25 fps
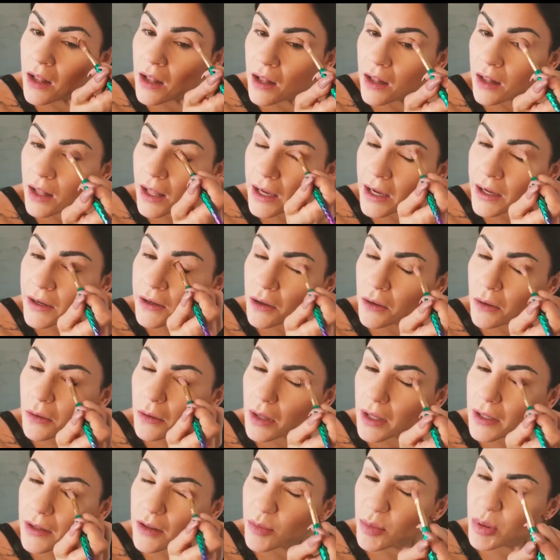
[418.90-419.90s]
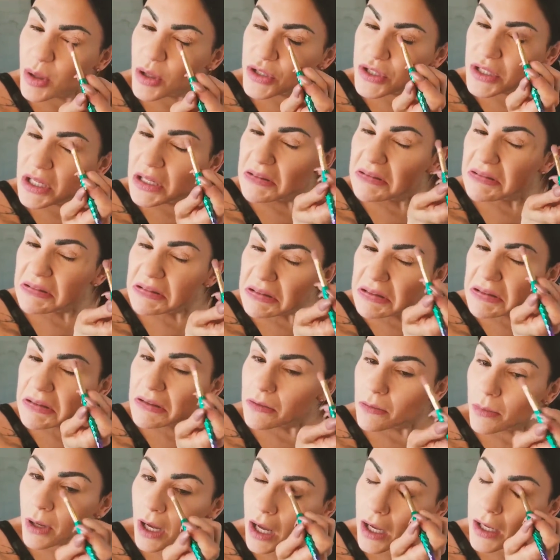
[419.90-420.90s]
Like, I know like the pros are,
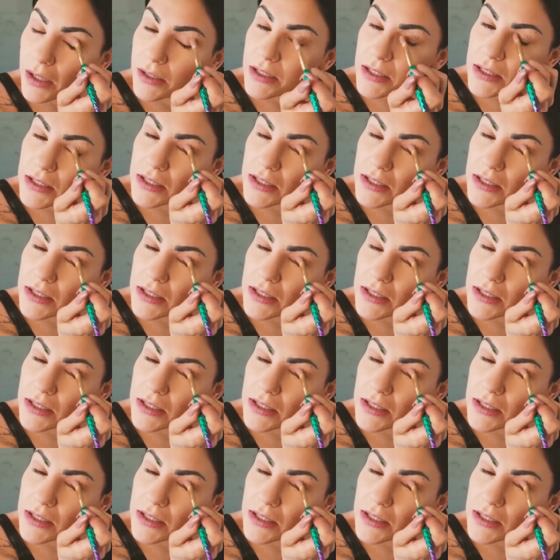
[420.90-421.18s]
but I'm